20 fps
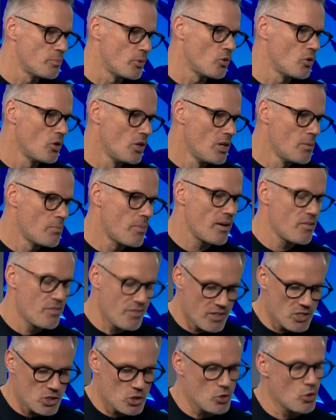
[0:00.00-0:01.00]
But my
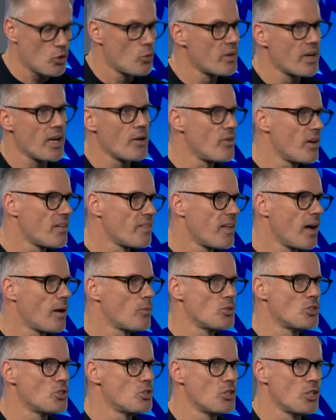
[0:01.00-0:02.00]
first thought when I read that
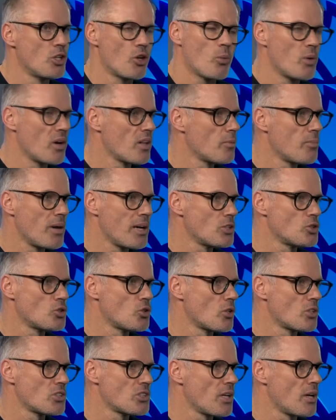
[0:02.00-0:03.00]
was, you're not winning the Ballon
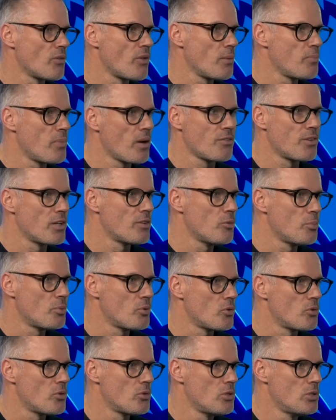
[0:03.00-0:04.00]
d'Or, I'll ride back for Liverpool.